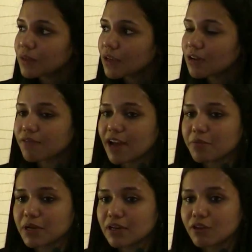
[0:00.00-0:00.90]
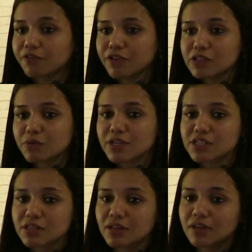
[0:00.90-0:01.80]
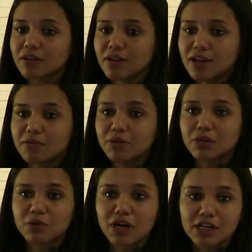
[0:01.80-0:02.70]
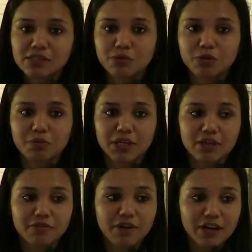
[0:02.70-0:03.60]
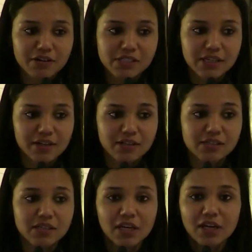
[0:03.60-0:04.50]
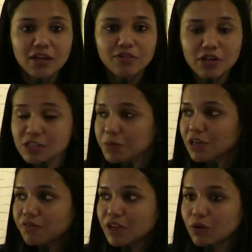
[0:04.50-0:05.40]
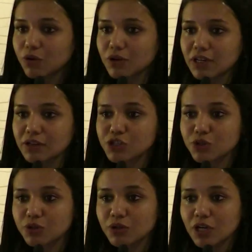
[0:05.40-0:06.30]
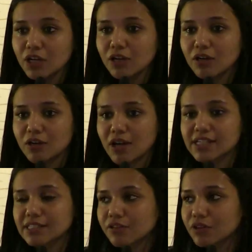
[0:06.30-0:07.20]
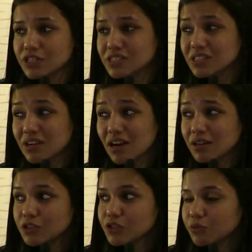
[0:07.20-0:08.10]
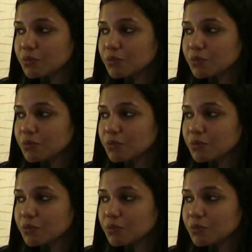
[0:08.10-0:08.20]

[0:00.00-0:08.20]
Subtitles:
environment. Now, the first question that anybody would ask would be, a virus that is transmitted fecally should, as it reaches the gut, should